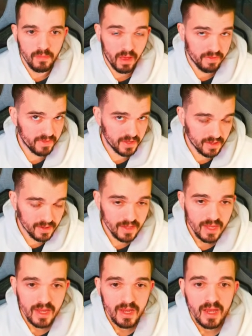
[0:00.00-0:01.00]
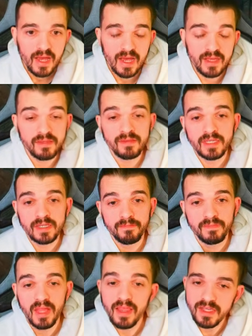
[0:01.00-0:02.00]
I think. And
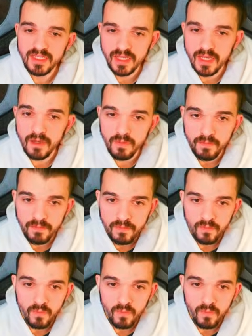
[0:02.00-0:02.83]
the last thing